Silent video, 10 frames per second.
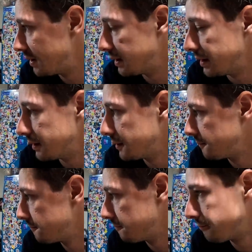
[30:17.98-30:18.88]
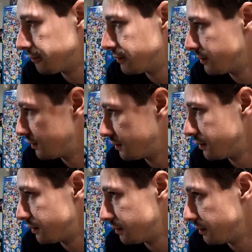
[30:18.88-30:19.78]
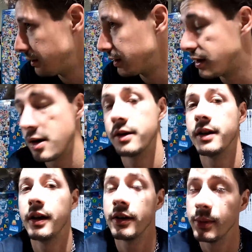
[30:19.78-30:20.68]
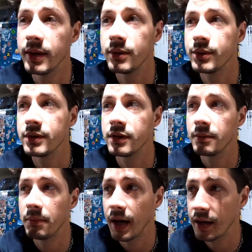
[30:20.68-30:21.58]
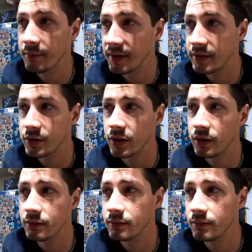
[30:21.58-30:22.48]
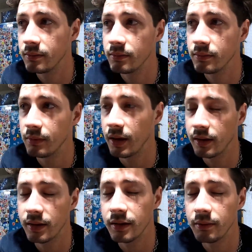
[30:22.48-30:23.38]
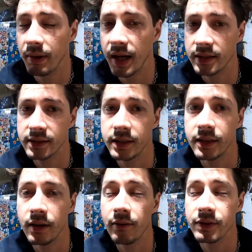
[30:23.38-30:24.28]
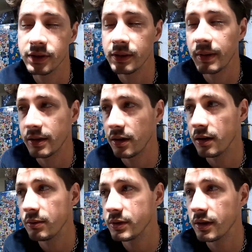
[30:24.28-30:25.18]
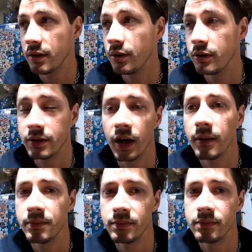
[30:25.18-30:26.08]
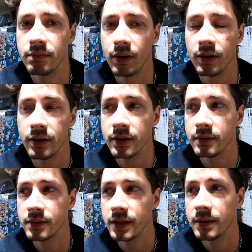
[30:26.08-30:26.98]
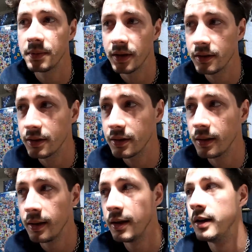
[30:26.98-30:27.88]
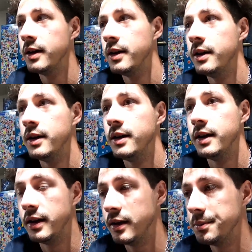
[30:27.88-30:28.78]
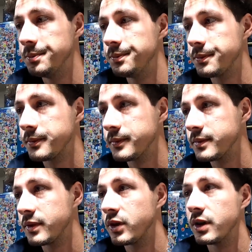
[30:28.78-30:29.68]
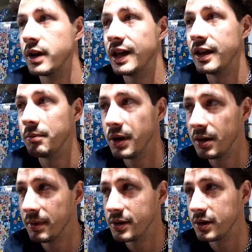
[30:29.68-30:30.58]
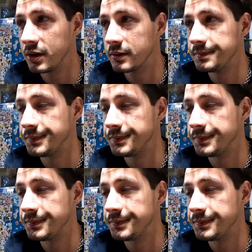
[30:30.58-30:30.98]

Like, to cut it down. We used the back of my truck, like the back seat. Obviously, my dog was on the whole top part of the seat, but under him and the bed of my truck.